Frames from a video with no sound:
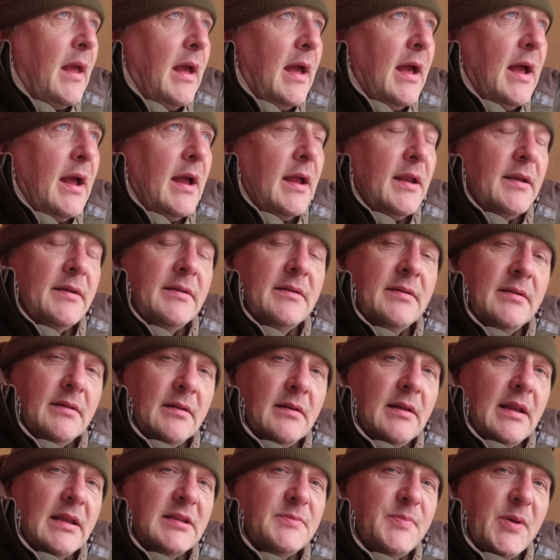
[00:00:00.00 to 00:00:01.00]
and
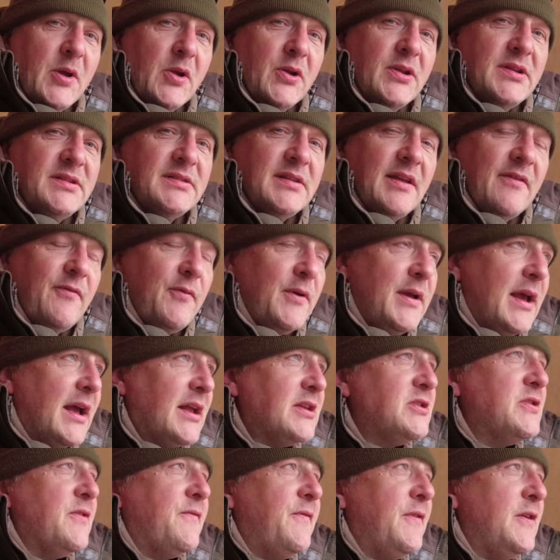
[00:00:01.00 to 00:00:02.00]
let's be honest, if we
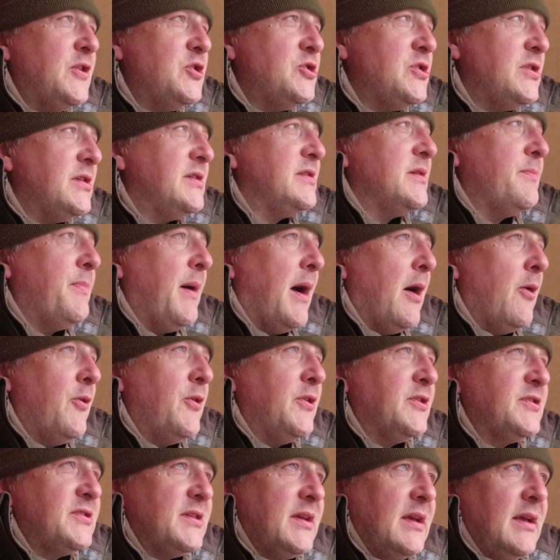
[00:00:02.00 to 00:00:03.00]
catch a fish, it's a
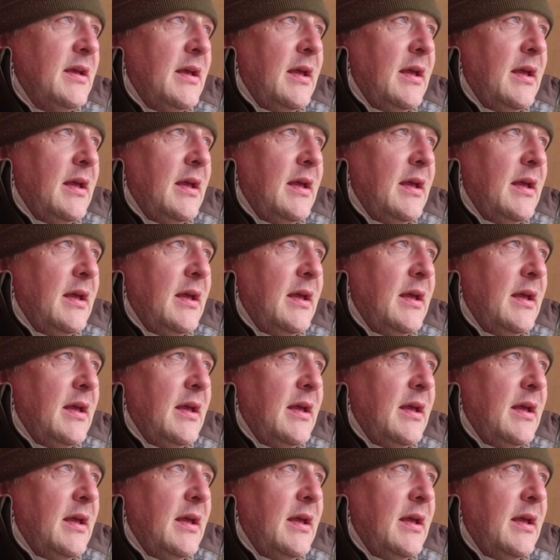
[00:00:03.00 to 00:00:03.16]
bonus.